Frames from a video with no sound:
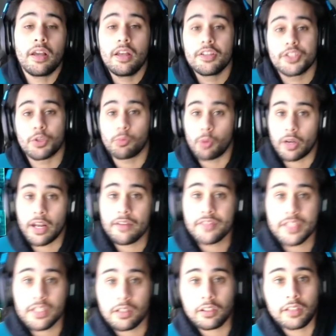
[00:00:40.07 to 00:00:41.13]
So what I've
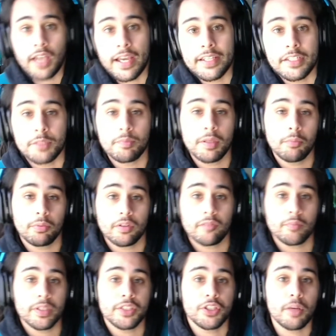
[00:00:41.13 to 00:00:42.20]
seen online is people
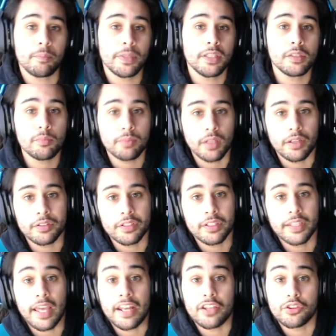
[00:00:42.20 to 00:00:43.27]
have been jumping into
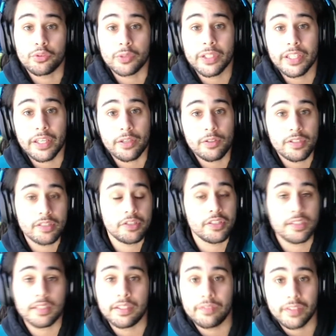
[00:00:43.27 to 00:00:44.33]
Plunder, getting 3 kills and
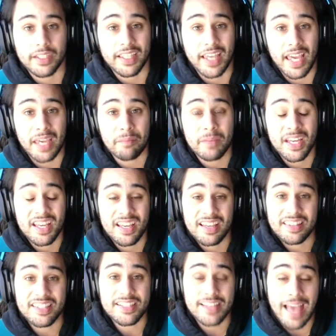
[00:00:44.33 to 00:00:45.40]
just leaving the game.
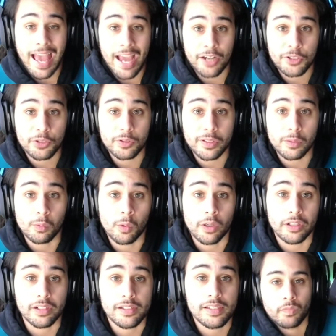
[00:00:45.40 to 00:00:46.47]
This actually
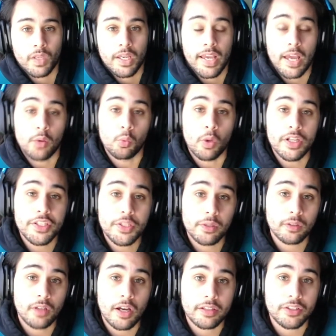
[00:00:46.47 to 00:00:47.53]
works. And once you
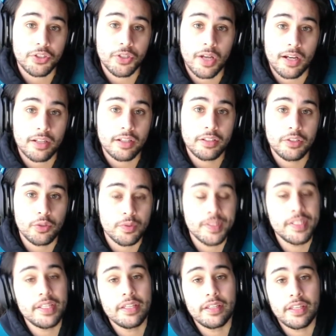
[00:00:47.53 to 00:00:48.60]
unlock the shotgun, you'll
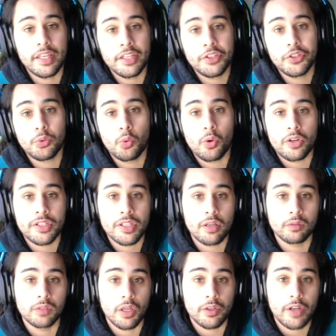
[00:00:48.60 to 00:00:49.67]
see it in your
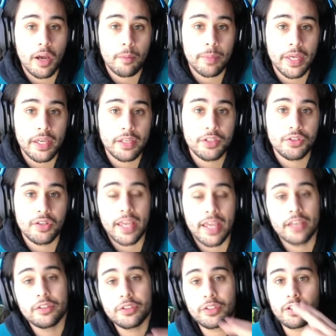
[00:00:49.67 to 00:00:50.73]
Warzone loadout page,
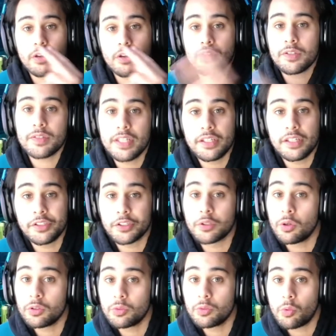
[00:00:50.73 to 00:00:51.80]
and you can also see it in your
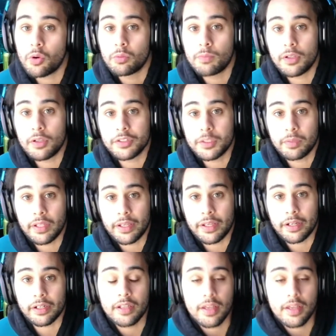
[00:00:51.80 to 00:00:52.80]
Cold War multiplayer